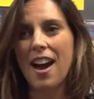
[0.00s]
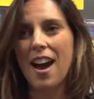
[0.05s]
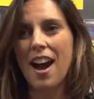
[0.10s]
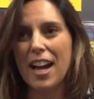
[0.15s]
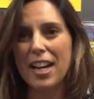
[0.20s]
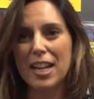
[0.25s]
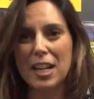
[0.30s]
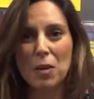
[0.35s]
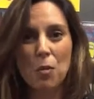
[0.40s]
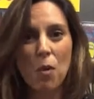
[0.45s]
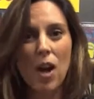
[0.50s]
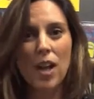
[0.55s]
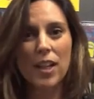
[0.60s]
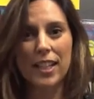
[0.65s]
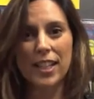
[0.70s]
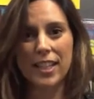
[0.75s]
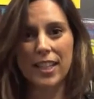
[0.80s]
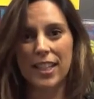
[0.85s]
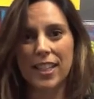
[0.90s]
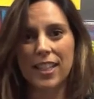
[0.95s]
I can walk
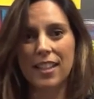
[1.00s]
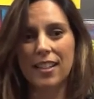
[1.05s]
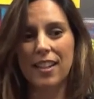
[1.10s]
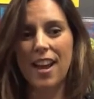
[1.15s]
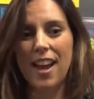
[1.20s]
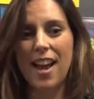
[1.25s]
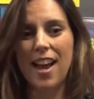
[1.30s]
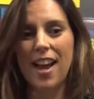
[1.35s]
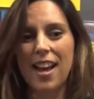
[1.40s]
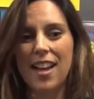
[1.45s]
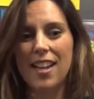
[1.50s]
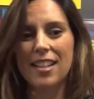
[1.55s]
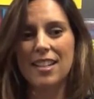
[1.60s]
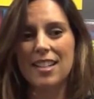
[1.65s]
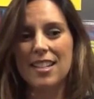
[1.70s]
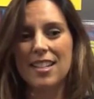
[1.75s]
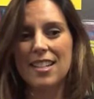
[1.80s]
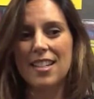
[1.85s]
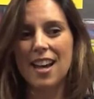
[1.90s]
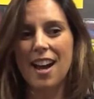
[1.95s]
in
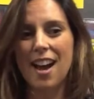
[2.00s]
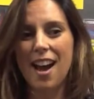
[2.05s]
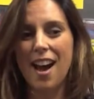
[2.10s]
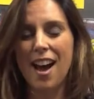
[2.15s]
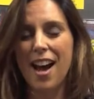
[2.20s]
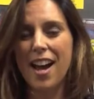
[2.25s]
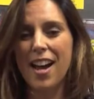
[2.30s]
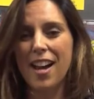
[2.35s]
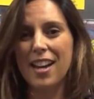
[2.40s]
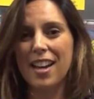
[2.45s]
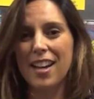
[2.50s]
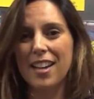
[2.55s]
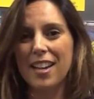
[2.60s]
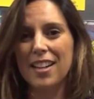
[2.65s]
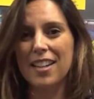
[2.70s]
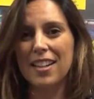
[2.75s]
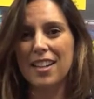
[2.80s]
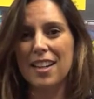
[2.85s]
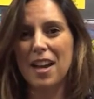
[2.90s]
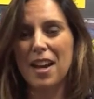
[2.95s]
and
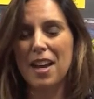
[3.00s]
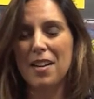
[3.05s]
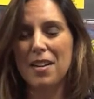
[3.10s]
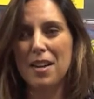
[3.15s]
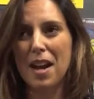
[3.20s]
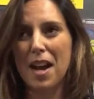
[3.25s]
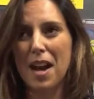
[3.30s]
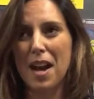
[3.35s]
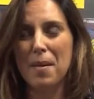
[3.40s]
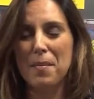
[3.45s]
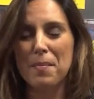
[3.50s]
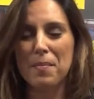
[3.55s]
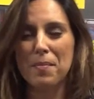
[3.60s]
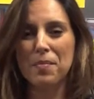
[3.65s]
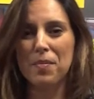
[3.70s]
I um,